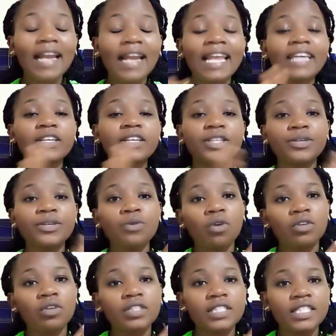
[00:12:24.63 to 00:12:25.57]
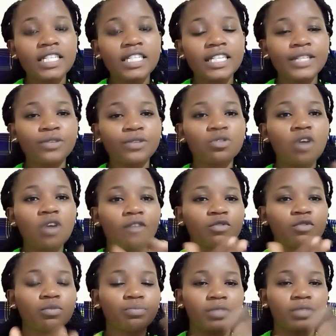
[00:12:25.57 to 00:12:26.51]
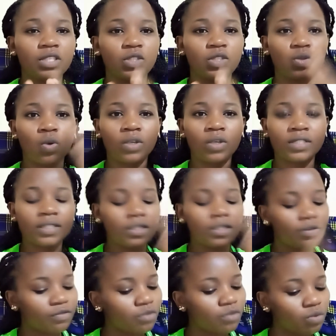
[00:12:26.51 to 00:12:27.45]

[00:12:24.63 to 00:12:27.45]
like you continue you don't have to beat yourself